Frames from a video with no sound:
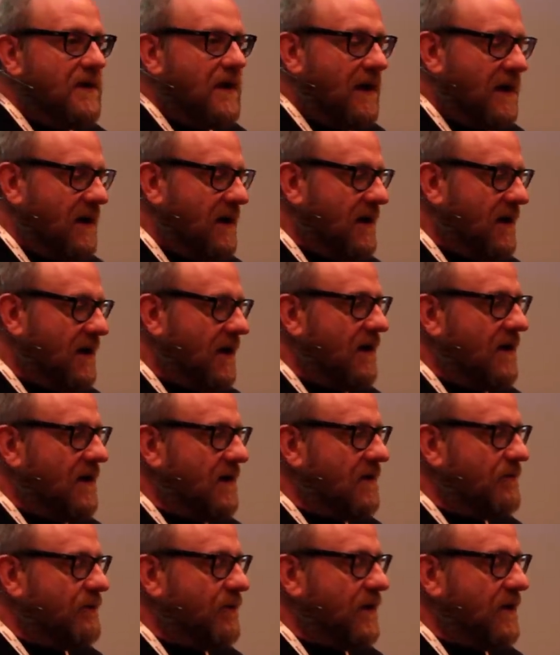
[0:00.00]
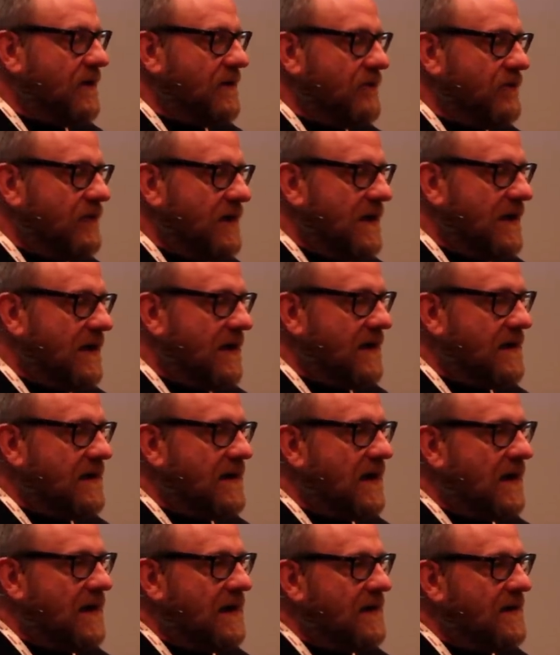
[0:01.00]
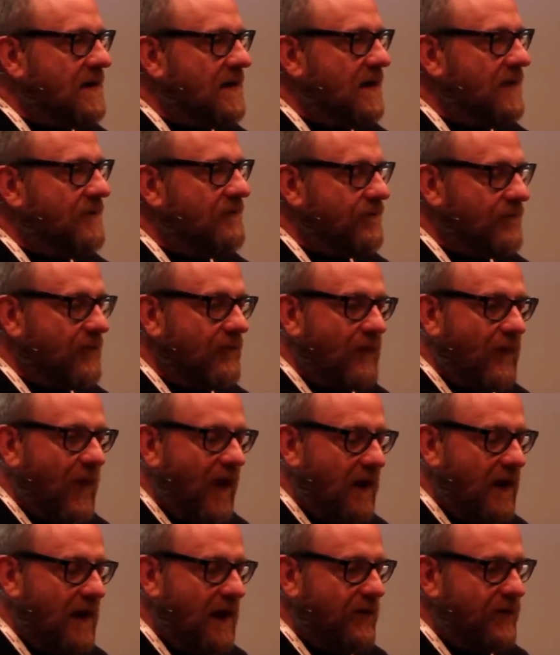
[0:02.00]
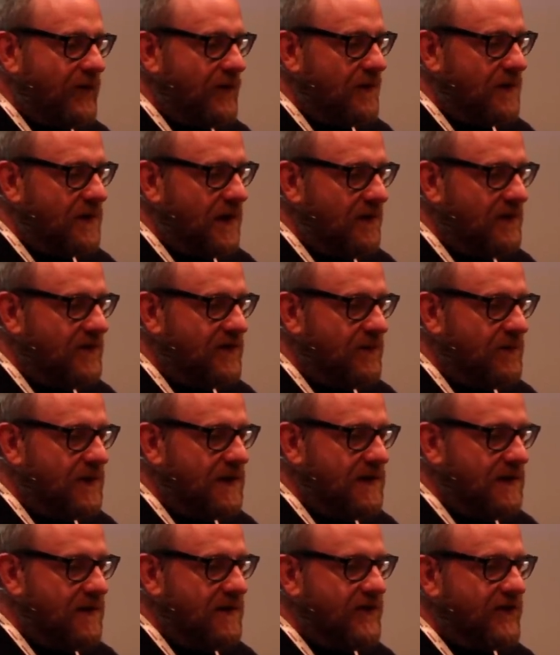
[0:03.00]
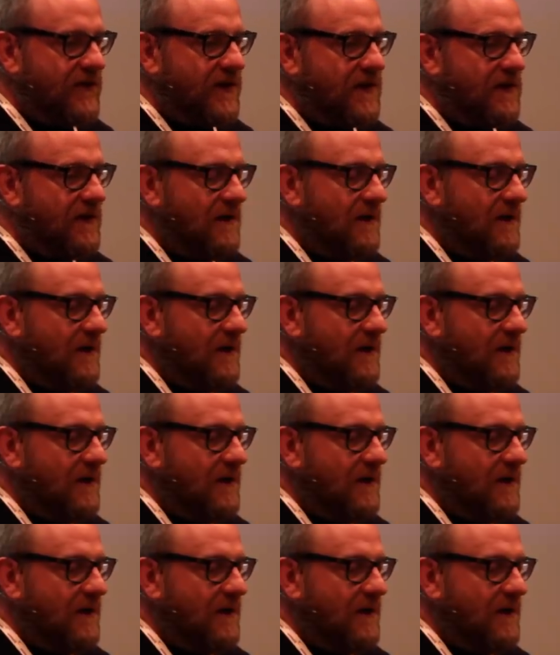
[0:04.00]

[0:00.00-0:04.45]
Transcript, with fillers: Uh, but really, um, if you're going to be using